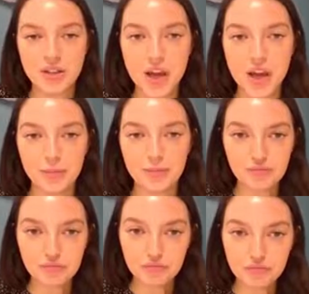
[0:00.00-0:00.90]
So
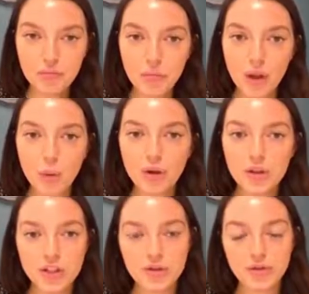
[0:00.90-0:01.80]

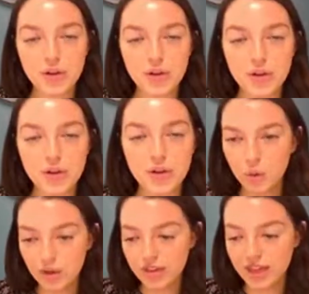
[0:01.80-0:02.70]
once you've got
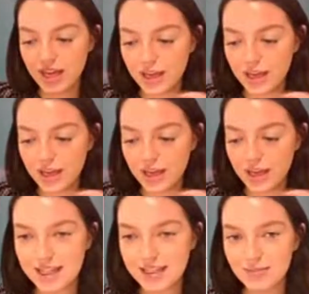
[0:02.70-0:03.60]
all of the
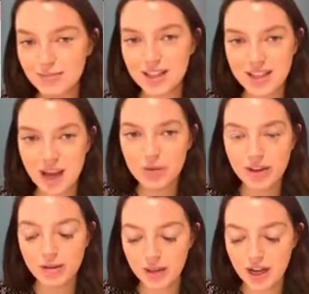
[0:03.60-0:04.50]
businesses sat
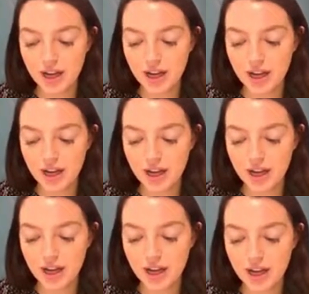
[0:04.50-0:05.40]
within compliance, you
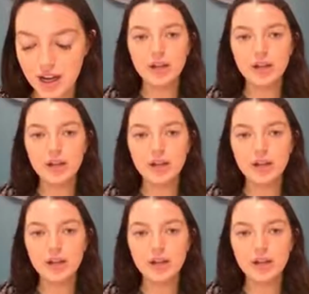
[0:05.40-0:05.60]
then have a